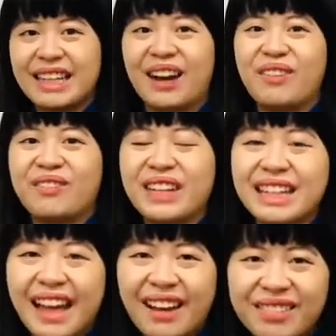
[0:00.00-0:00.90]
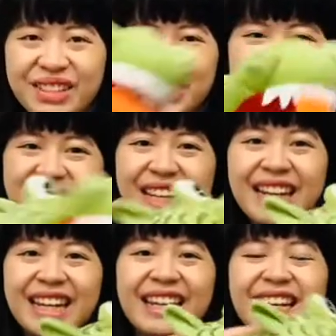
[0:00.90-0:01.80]
coming down the
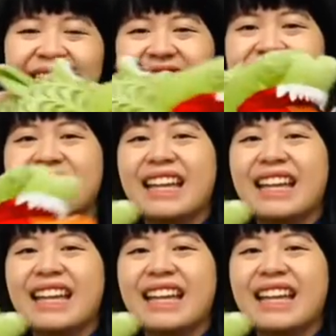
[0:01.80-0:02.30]
street.